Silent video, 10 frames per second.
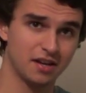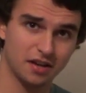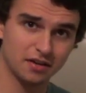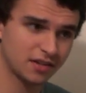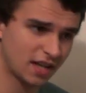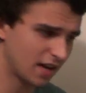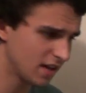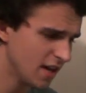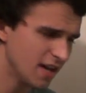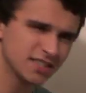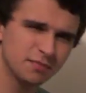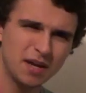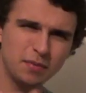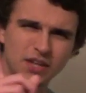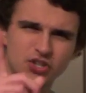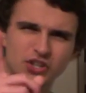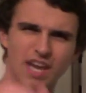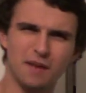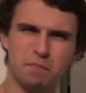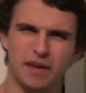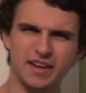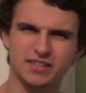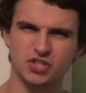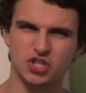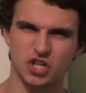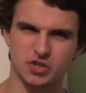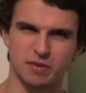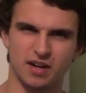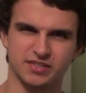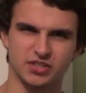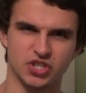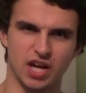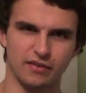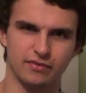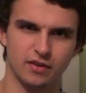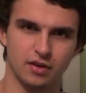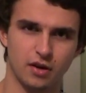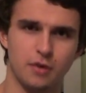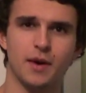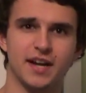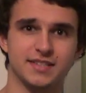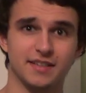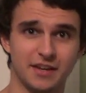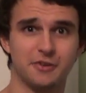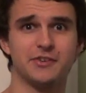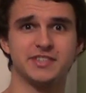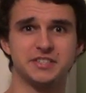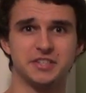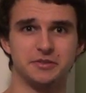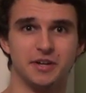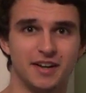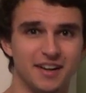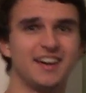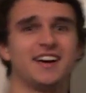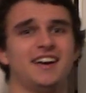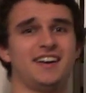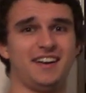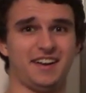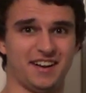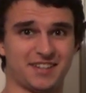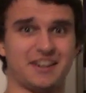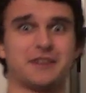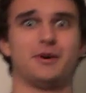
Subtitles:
Okay, so maybe they should get a pig to judge MasterChef. Oh wait, they already do. Ha ha ha, Greg